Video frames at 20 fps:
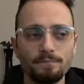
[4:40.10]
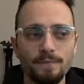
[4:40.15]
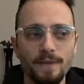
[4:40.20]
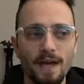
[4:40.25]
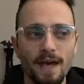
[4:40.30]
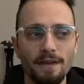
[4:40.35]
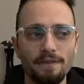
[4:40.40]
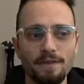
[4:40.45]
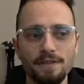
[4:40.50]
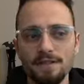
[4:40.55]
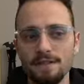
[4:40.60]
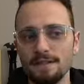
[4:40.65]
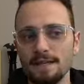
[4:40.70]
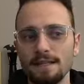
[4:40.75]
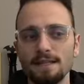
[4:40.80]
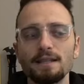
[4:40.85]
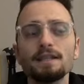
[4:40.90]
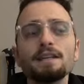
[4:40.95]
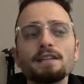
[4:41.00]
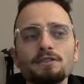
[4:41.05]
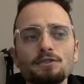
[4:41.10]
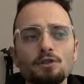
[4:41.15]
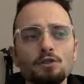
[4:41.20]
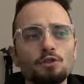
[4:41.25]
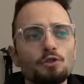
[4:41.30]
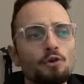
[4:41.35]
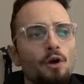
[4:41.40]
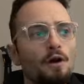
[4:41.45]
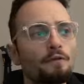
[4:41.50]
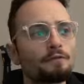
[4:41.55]
And this is at least a
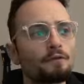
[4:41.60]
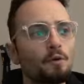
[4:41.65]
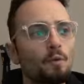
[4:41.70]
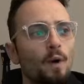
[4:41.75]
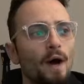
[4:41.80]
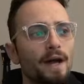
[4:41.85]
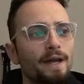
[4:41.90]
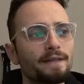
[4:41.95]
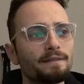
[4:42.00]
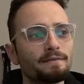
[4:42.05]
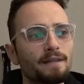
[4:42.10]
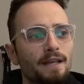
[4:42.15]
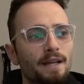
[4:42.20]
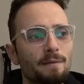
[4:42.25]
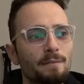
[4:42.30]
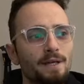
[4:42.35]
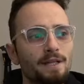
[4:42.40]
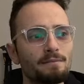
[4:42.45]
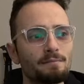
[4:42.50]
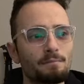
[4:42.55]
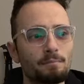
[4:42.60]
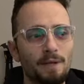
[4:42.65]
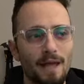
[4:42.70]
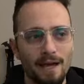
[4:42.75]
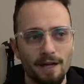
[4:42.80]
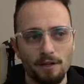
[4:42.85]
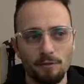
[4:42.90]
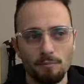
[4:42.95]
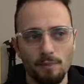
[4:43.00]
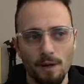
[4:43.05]
draw for white. And, I mean,
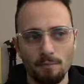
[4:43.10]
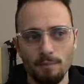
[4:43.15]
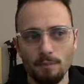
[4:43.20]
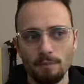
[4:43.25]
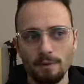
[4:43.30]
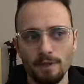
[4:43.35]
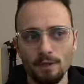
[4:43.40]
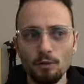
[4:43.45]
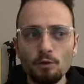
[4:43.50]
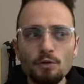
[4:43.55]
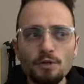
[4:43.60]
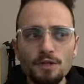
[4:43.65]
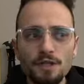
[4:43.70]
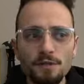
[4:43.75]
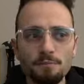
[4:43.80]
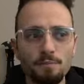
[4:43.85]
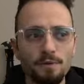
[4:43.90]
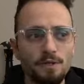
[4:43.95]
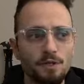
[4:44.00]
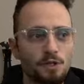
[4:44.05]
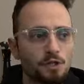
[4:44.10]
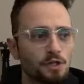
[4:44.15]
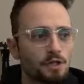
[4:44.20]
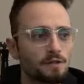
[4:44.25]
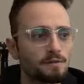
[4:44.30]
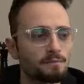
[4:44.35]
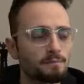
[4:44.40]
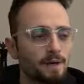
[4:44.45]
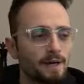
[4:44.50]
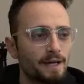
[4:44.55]
black could probably lose this
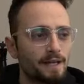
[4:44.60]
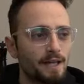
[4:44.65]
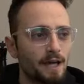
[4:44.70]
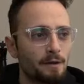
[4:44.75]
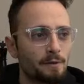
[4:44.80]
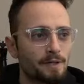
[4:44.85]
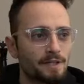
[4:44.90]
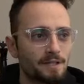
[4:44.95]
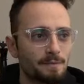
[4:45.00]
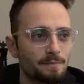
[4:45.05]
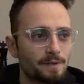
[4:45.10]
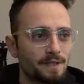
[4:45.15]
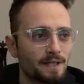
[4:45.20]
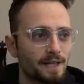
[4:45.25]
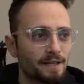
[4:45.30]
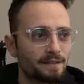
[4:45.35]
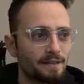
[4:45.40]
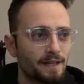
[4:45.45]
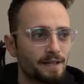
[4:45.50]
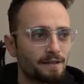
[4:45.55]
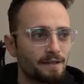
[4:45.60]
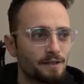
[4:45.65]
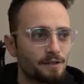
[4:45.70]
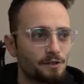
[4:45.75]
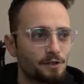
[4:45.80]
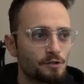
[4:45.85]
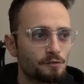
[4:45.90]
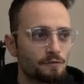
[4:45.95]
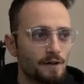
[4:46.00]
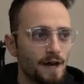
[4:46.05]
position by allowing something like knight takes
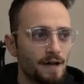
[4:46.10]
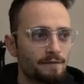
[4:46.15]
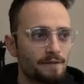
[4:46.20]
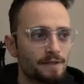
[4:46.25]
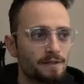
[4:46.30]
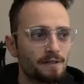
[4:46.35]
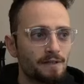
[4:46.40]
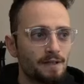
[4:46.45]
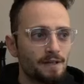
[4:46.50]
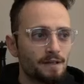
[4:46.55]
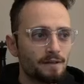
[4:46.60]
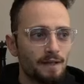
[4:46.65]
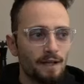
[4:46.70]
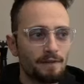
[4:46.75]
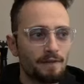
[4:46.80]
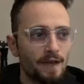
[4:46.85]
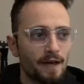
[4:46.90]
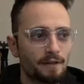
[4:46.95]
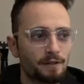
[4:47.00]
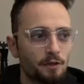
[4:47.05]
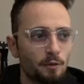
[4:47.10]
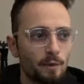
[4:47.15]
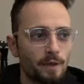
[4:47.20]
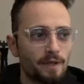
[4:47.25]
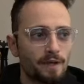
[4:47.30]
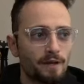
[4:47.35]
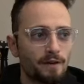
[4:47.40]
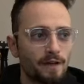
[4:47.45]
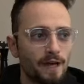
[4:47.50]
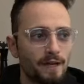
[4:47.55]
g five and not, not queen
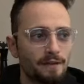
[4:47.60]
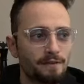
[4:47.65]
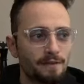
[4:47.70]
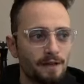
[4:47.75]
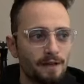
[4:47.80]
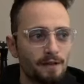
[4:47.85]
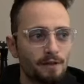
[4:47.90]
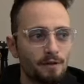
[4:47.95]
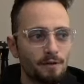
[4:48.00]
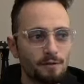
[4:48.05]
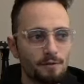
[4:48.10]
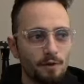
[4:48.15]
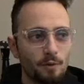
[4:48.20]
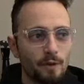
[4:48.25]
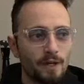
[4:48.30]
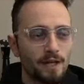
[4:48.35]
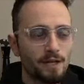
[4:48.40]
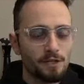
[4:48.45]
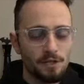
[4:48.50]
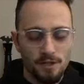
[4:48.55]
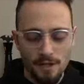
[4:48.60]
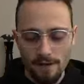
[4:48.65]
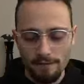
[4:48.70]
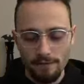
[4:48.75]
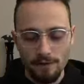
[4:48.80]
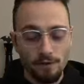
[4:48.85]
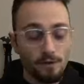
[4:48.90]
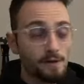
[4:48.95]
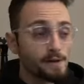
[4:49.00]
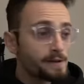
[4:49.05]
there, knight there, or queen h
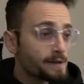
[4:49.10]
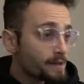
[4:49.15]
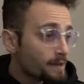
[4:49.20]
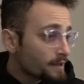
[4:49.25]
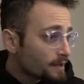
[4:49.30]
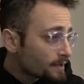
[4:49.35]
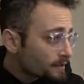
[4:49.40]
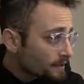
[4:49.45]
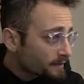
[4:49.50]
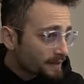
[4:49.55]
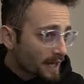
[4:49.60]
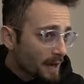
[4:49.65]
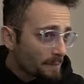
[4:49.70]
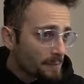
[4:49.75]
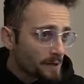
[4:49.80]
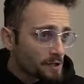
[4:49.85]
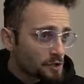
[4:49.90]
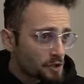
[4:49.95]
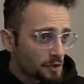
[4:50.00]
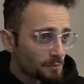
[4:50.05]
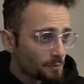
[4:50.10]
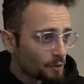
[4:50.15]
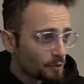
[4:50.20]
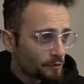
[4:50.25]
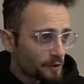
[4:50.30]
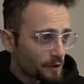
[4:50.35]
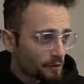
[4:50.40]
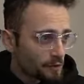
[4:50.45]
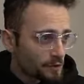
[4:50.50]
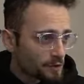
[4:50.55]
seven. Or the top engine move
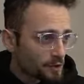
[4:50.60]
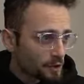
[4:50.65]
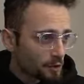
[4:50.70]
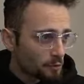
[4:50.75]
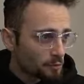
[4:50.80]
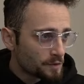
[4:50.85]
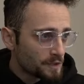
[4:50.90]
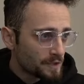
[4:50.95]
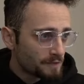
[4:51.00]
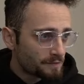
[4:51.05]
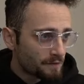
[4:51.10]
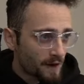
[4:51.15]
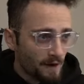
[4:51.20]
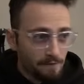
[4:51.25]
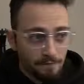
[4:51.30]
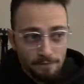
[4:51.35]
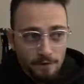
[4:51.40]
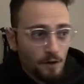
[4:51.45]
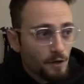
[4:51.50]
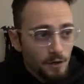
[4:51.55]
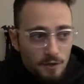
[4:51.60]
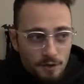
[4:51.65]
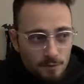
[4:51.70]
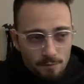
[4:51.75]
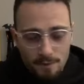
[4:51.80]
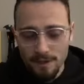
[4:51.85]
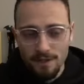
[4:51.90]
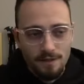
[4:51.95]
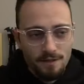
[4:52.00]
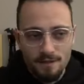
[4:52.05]
here is to go d five first
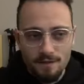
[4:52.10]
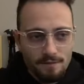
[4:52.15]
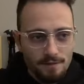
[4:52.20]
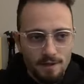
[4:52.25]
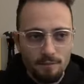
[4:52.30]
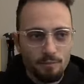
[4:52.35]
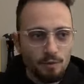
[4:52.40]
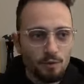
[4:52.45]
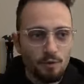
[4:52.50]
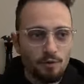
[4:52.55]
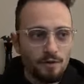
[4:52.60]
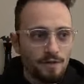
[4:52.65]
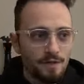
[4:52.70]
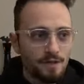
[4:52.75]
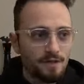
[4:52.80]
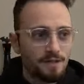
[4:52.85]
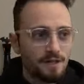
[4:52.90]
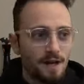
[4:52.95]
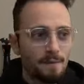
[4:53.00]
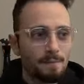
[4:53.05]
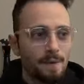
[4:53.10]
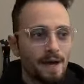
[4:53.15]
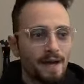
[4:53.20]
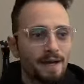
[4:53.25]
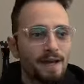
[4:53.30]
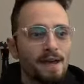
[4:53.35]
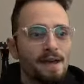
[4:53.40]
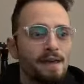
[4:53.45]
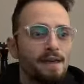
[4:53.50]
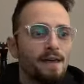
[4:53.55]
because computer is a
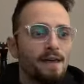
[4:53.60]
scumbag.